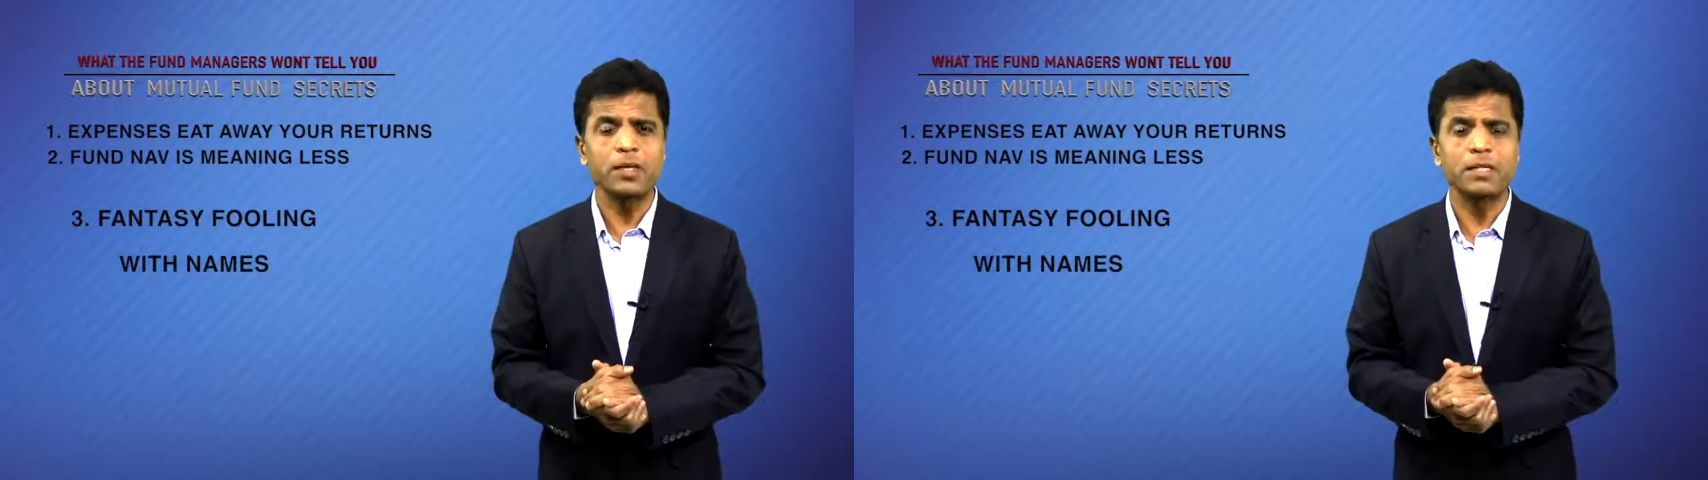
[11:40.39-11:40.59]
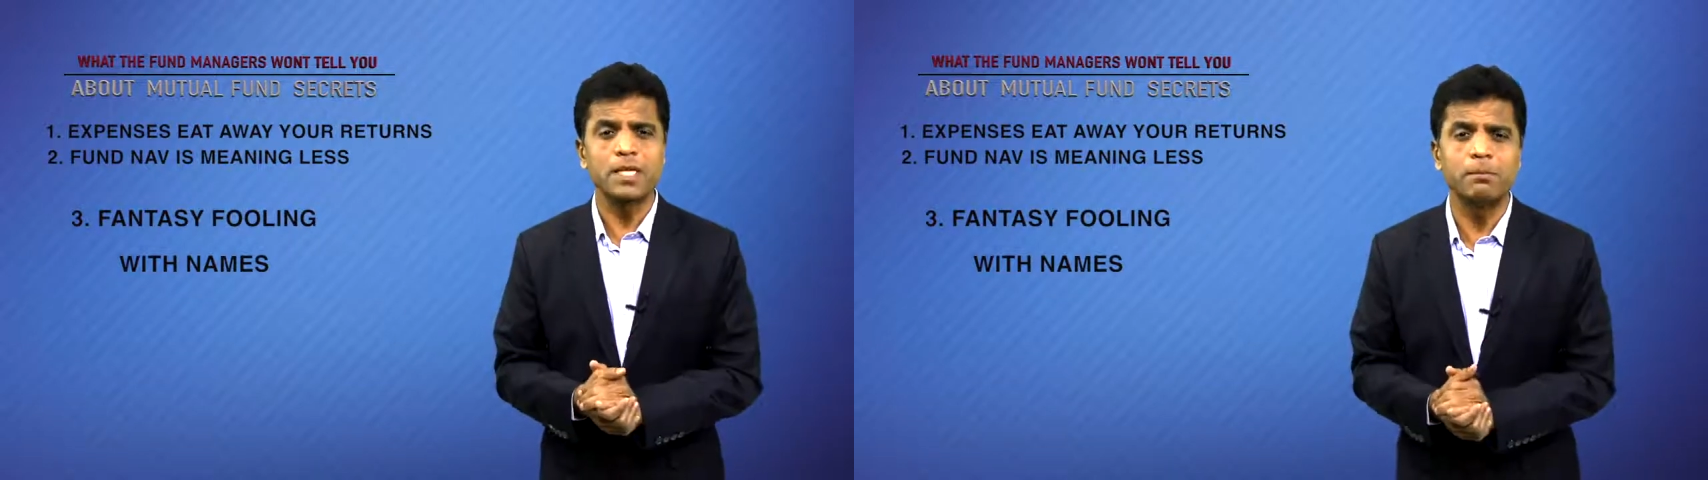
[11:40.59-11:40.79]

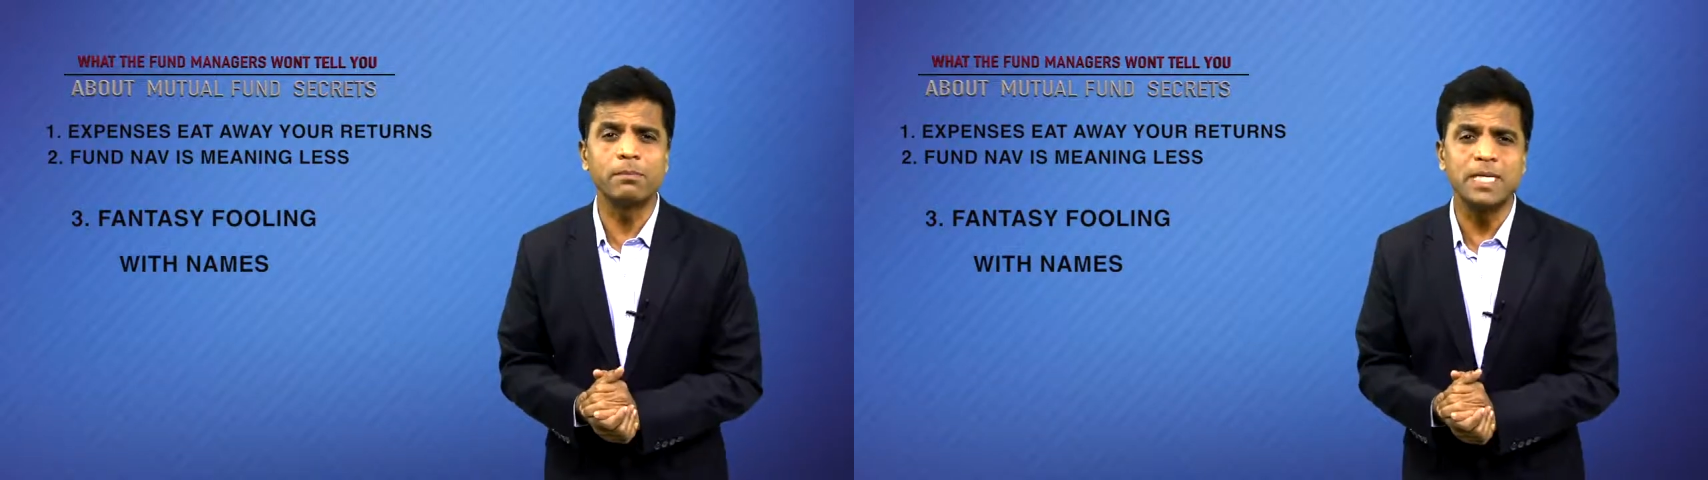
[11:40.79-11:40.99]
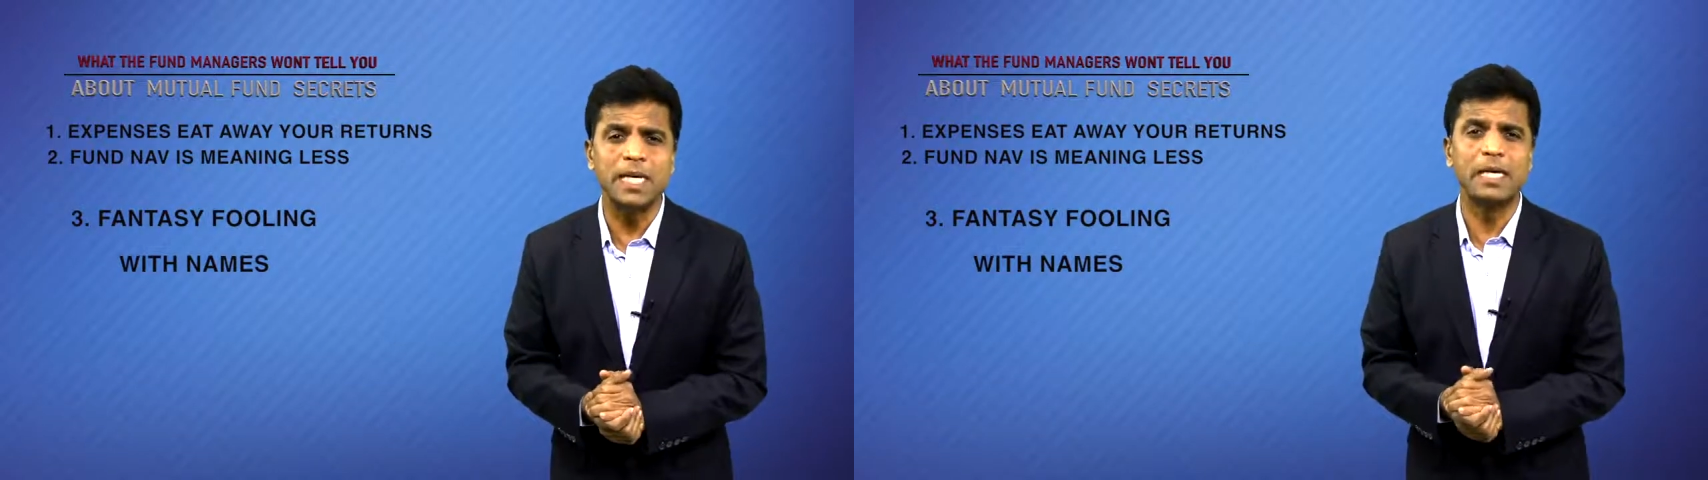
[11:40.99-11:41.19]
some
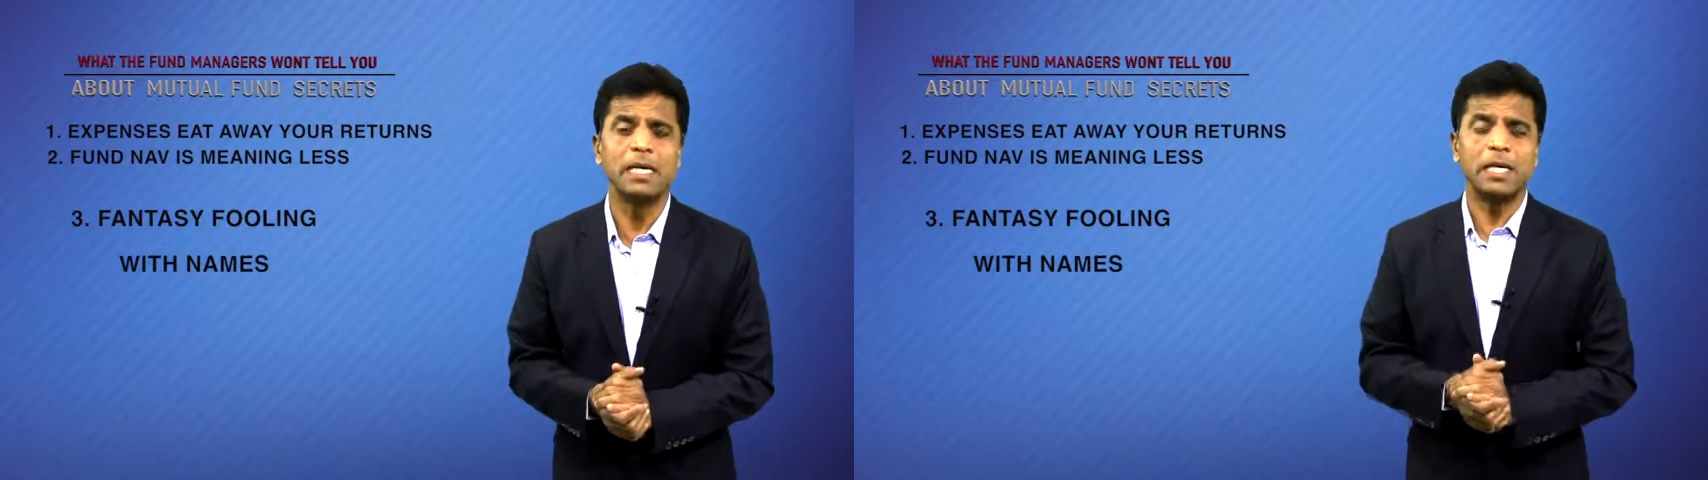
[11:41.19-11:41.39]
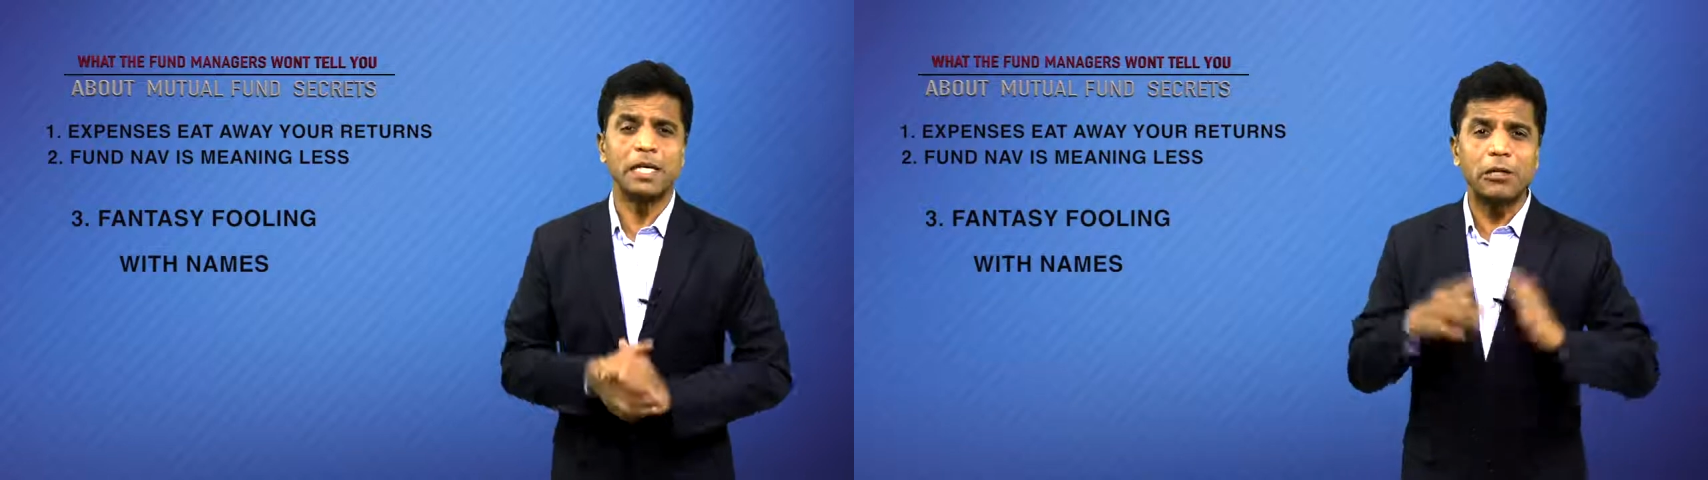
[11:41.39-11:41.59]
say
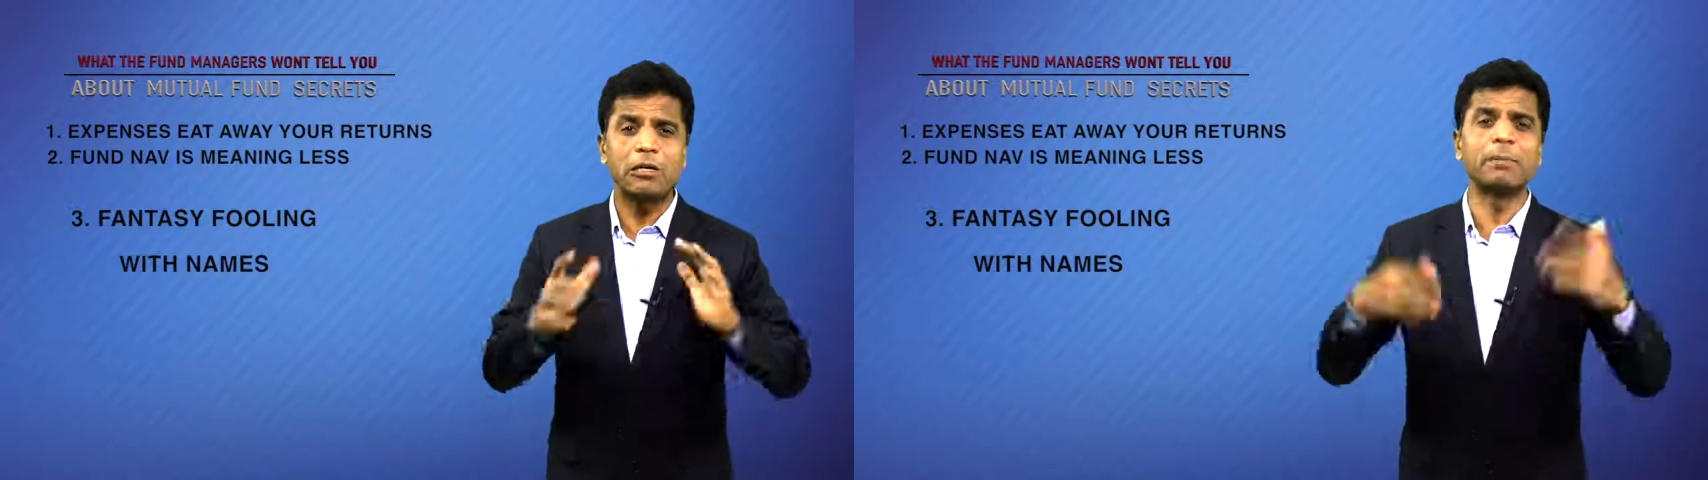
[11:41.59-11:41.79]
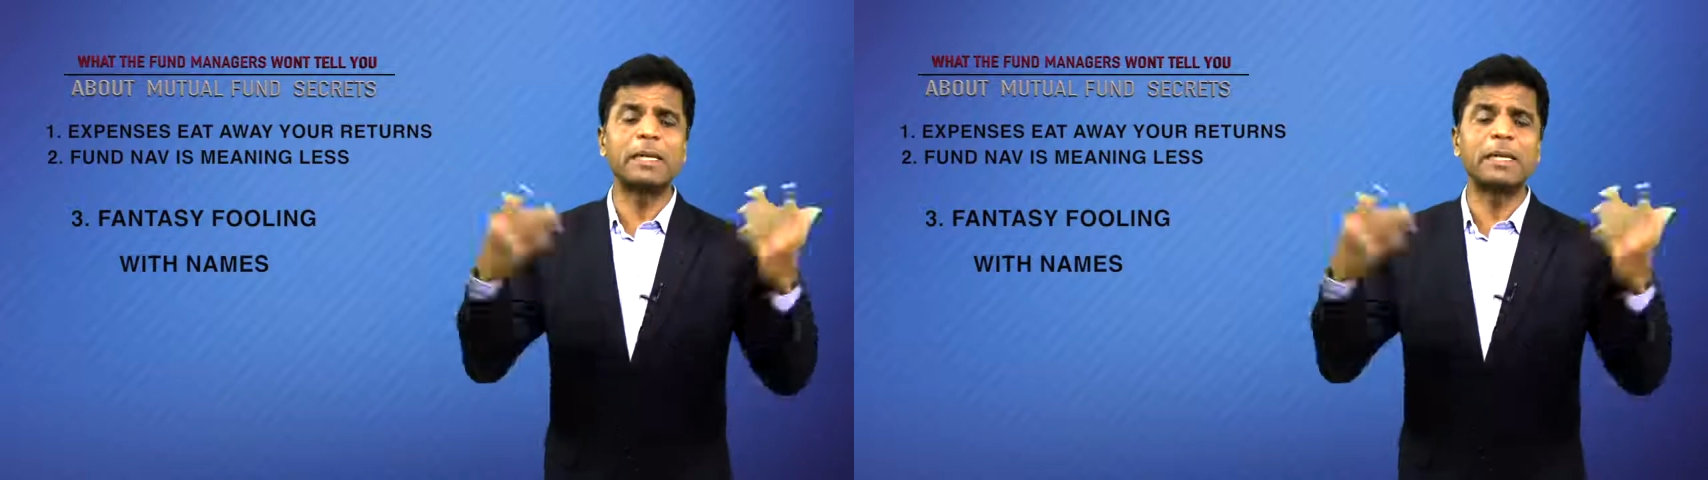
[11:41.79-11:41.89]
a regular